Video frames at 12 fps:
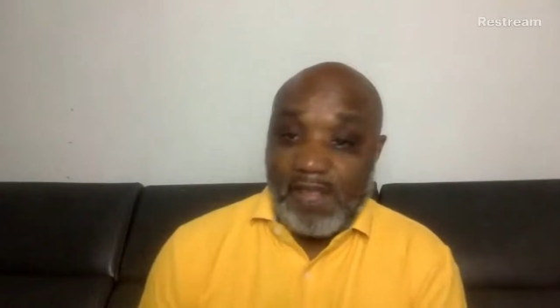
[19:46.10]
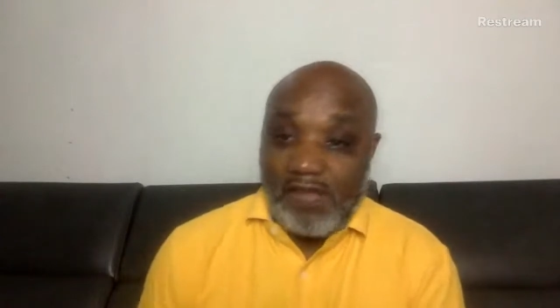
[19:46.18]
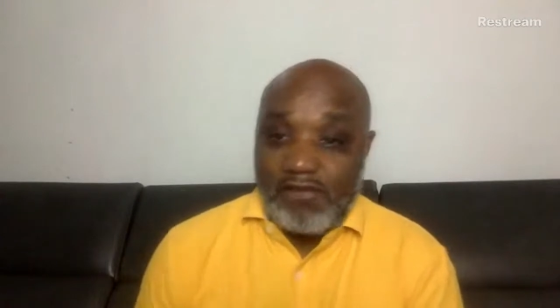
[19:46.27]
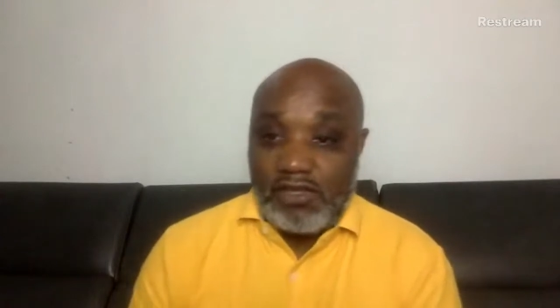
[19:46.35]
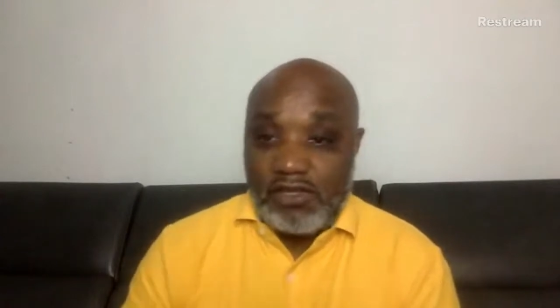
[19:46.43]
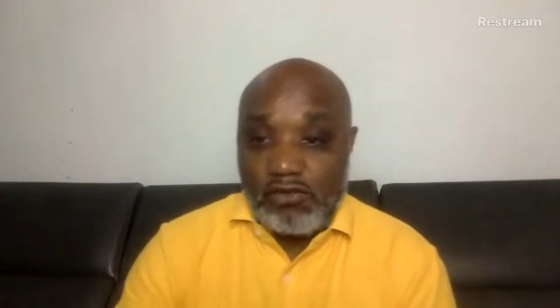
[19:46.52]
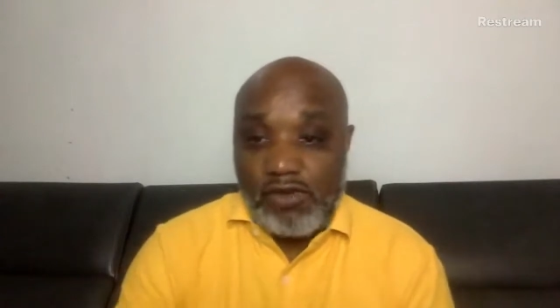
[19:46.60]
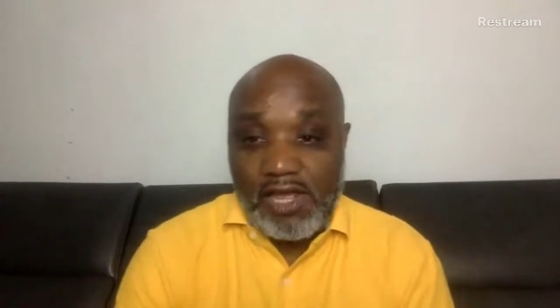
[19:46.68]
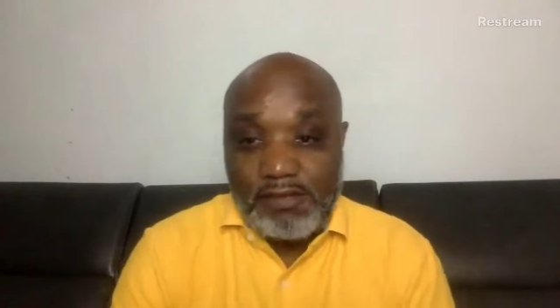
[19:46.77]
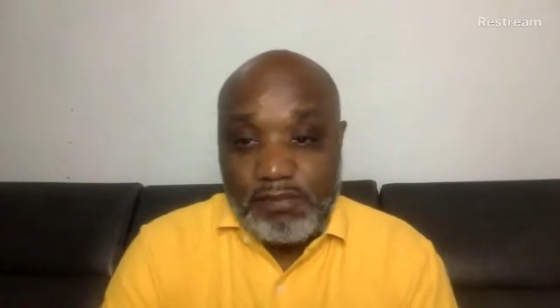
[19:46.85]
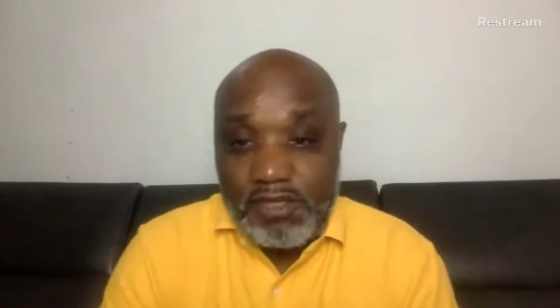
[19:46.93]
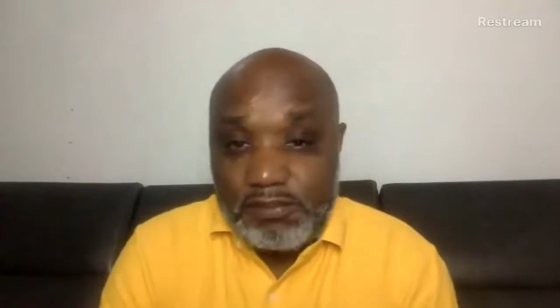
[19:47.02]
having the
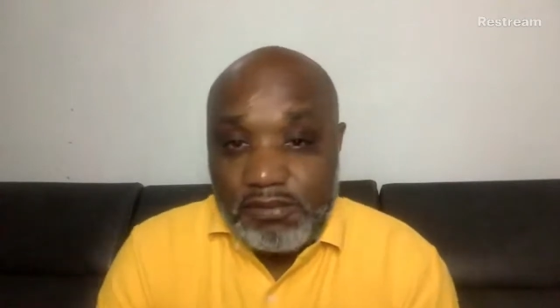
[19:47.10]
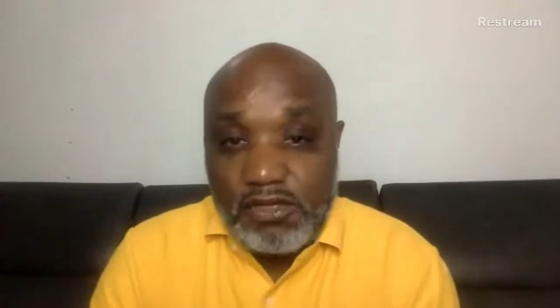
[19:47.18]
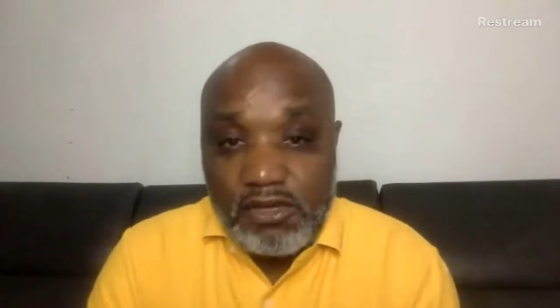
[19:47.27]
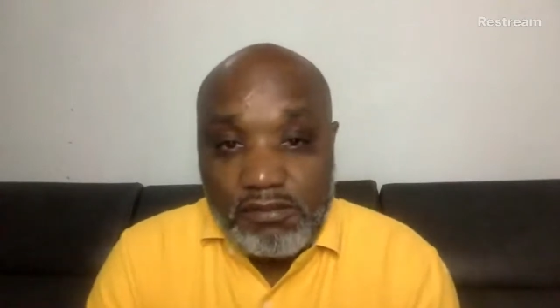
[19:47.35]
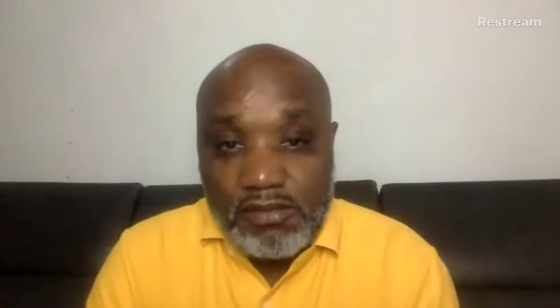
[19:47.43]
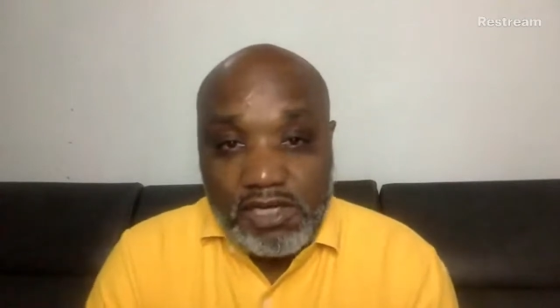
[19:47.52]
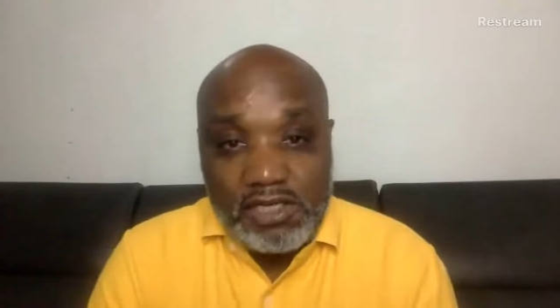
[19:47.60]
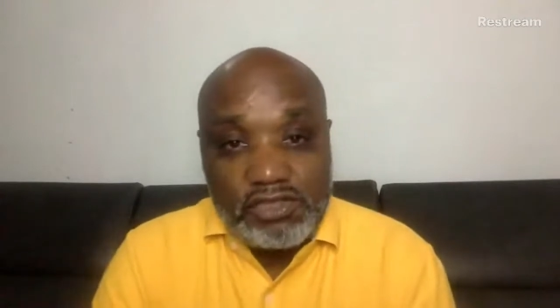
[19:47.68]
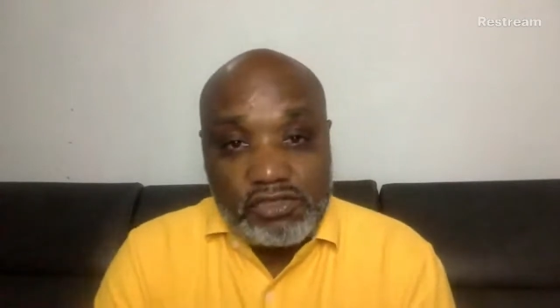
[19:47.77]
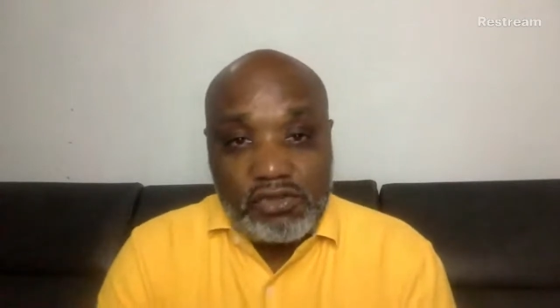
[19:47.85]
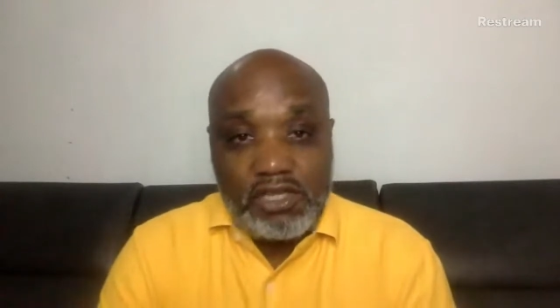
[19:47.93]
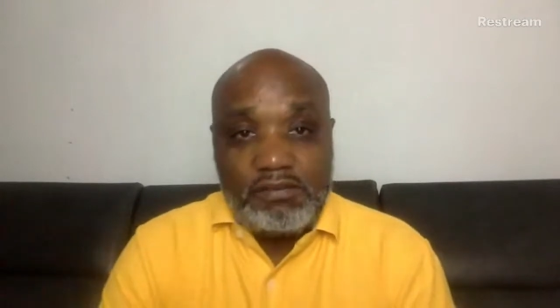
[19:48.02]
right people come in and
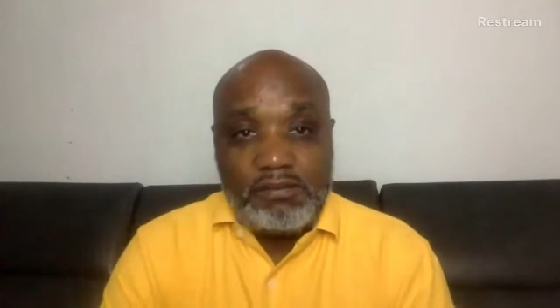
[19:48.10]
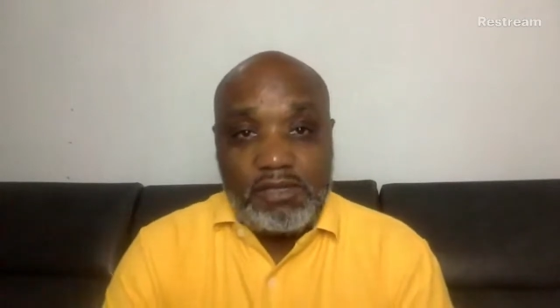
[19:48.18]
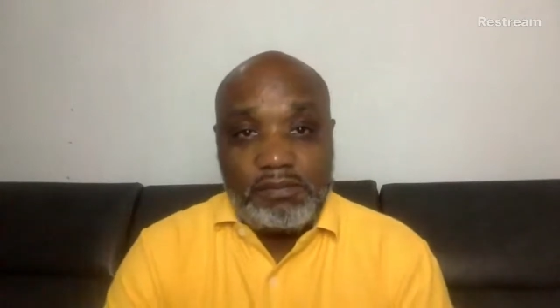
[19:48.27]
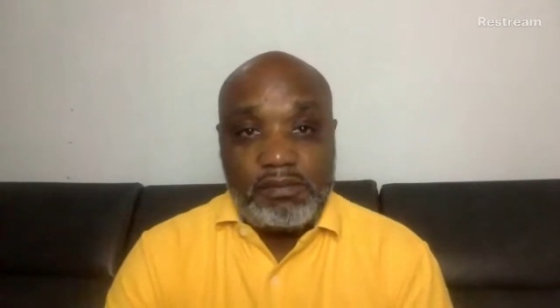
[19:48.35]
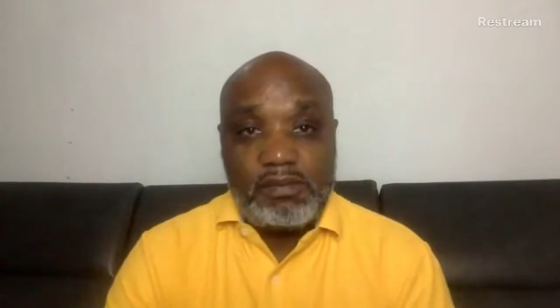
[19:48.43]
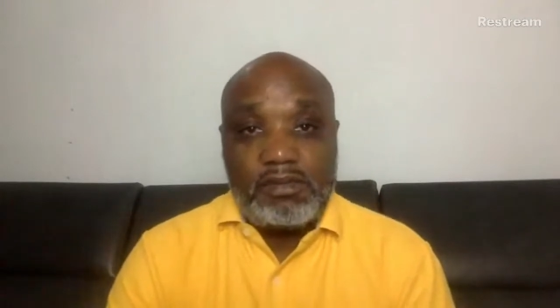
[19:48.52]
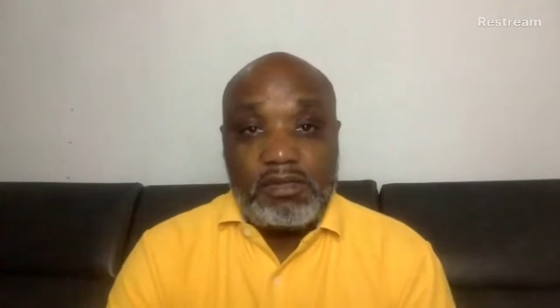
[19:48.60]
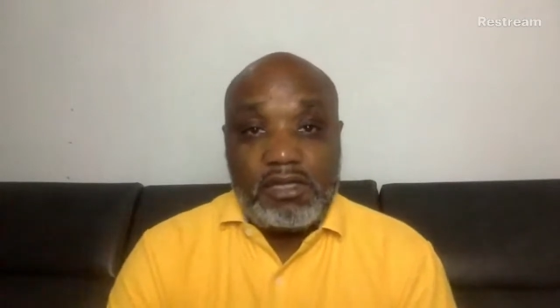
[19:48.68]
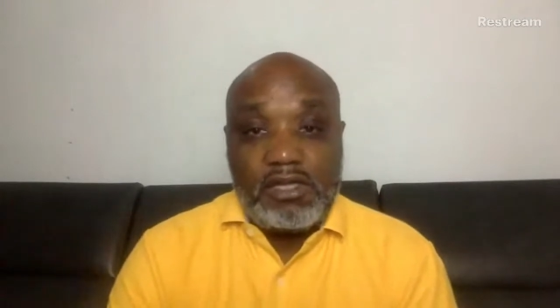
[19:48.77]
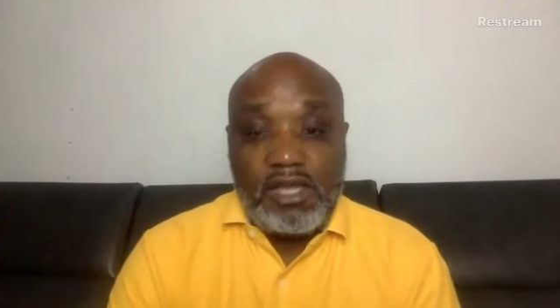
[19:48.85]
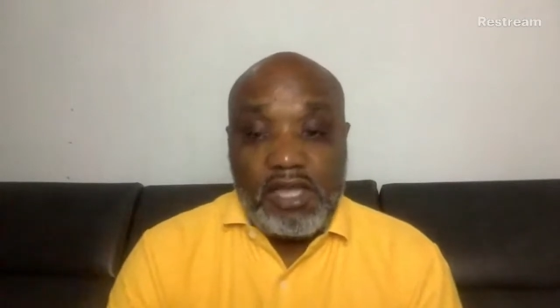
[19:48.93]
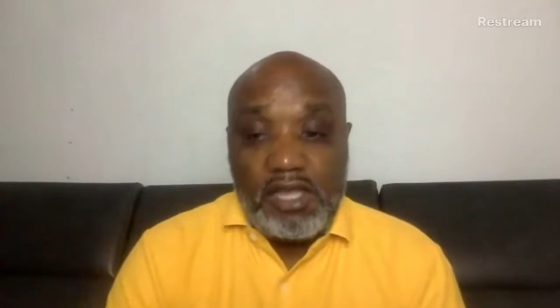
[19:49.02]
train people
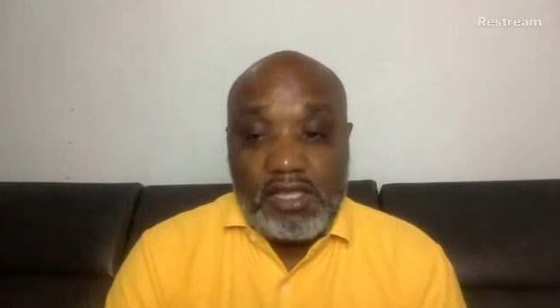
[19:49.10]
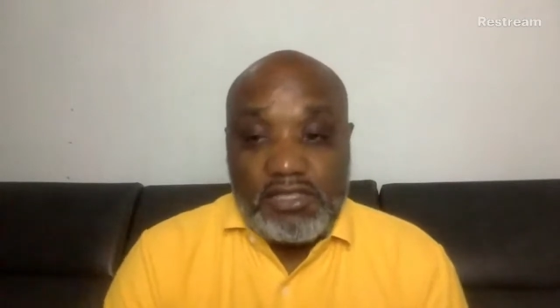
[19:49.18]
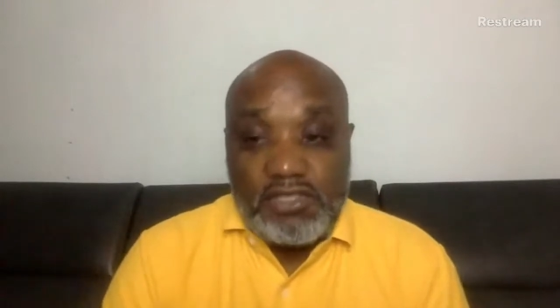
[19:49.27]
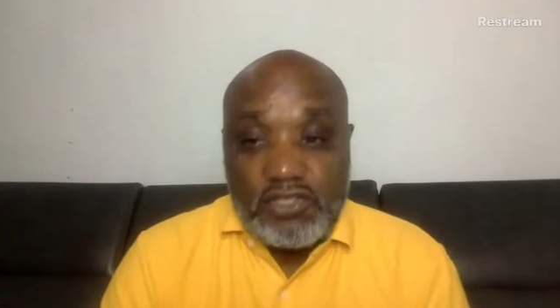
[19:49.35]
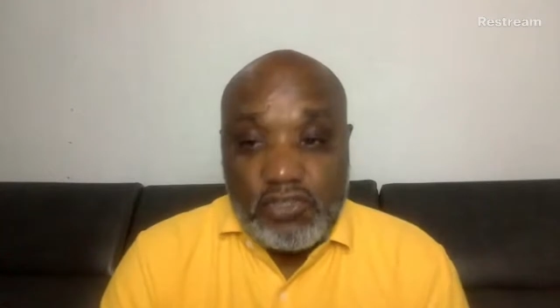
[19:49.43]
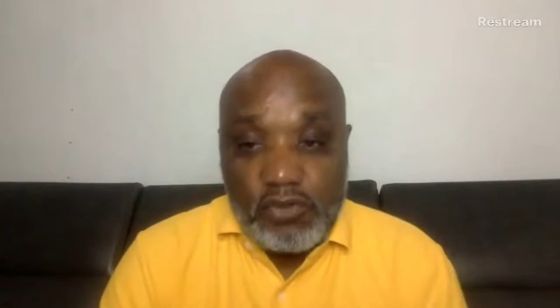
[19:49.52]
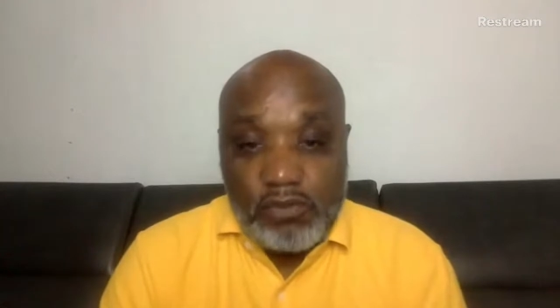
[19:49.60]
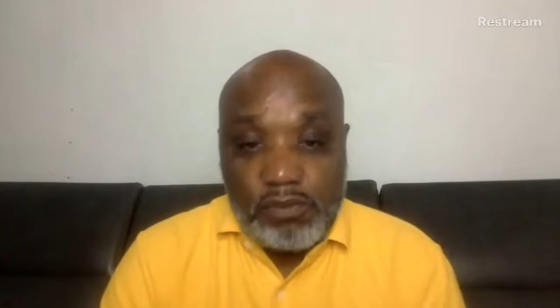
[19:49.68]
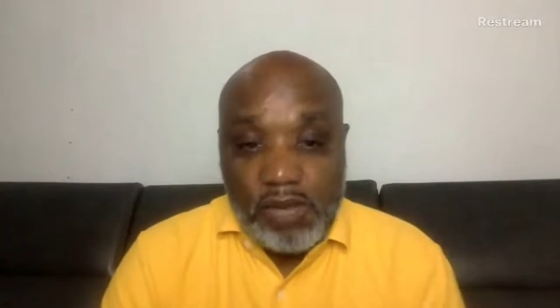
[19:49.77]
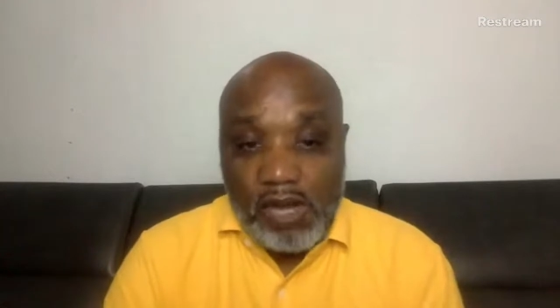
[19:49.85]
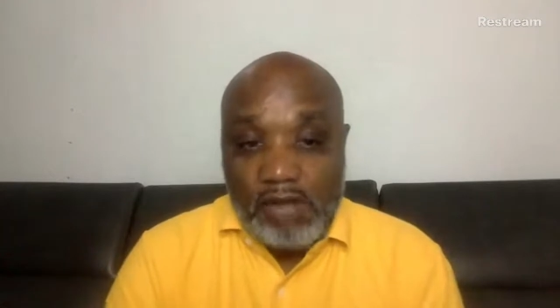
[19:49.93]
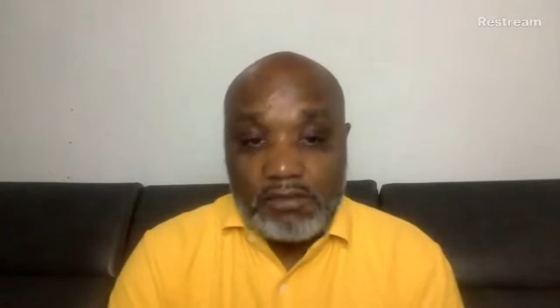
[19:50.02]
is so
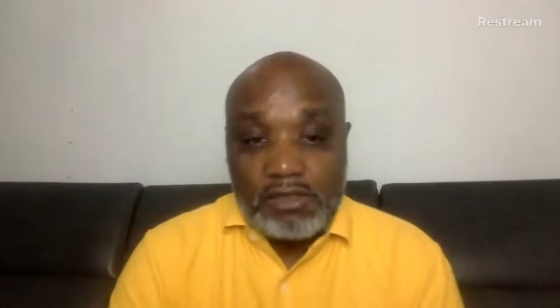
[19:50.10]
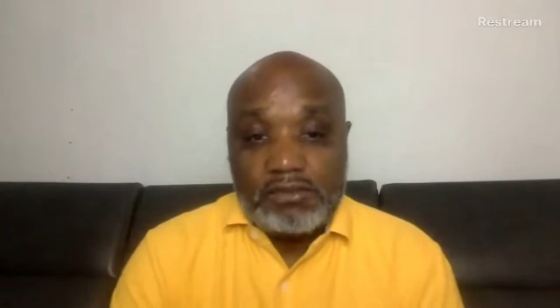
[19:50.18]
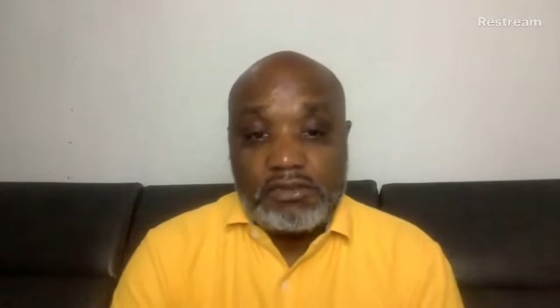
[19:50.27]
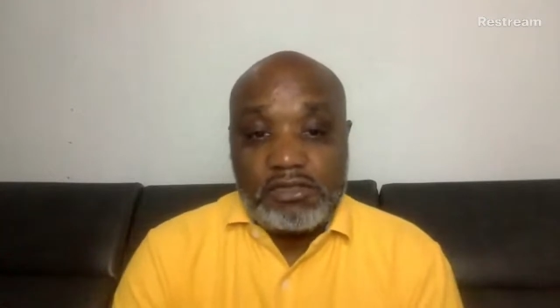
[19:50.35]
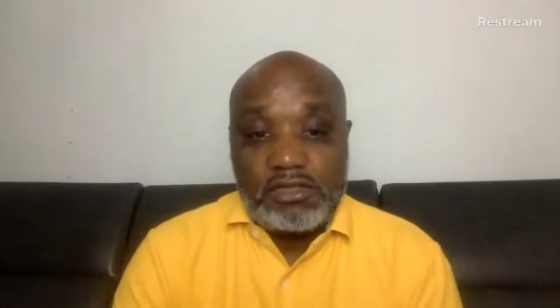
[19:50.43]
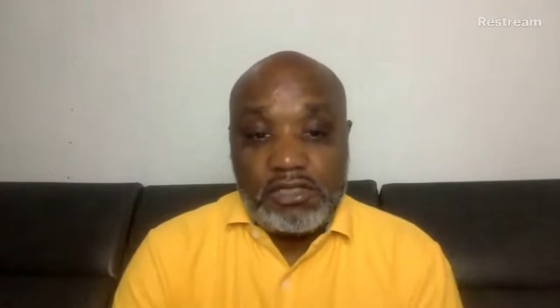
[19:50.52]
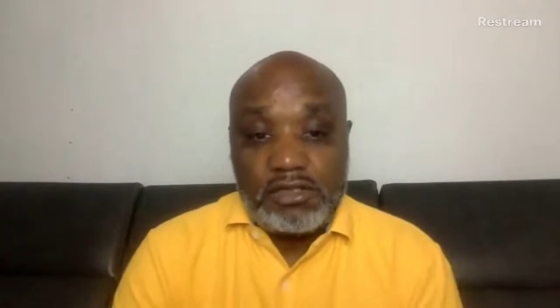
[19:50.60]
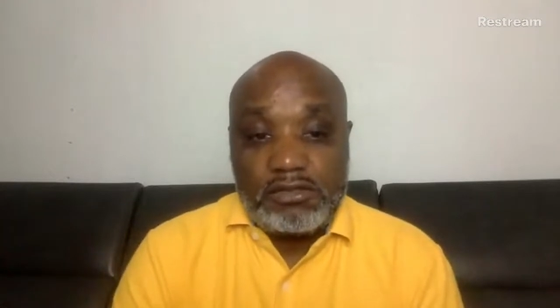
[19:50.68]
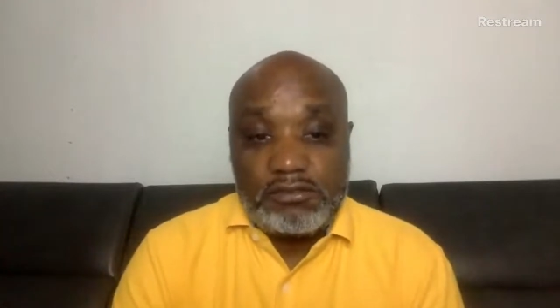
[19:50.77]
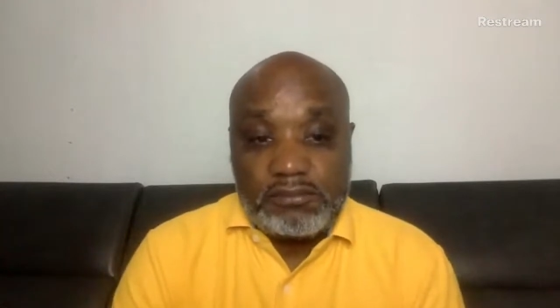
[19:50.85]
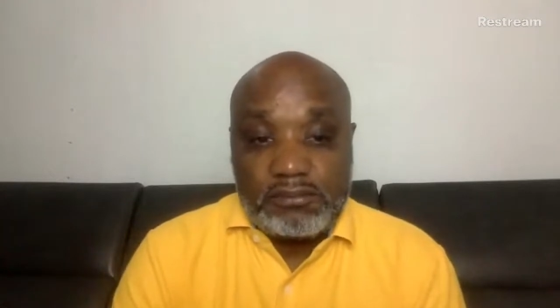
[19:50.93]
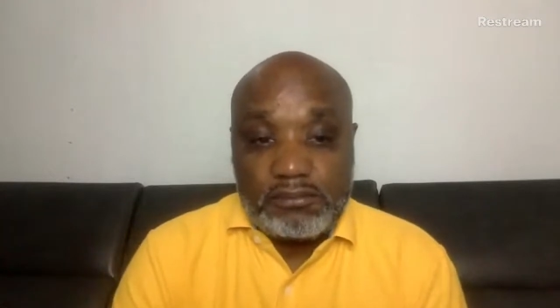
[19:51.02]
paramount, you
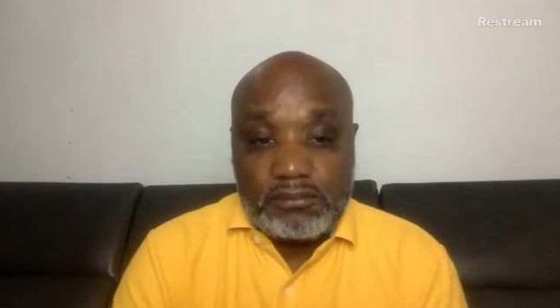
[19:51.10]
know?